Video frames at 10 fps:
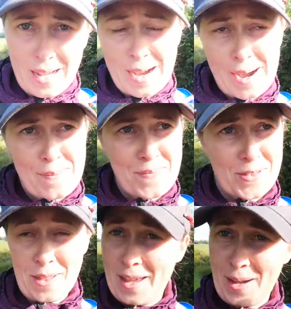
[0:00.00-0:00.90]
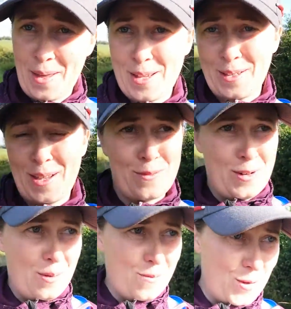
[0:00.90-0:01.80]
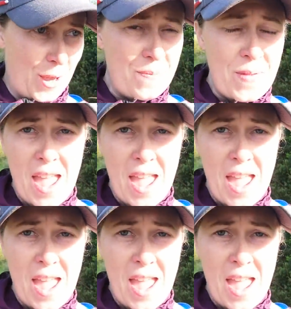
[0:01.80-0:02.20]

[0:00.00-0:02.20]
So there you go. There's a free one for you.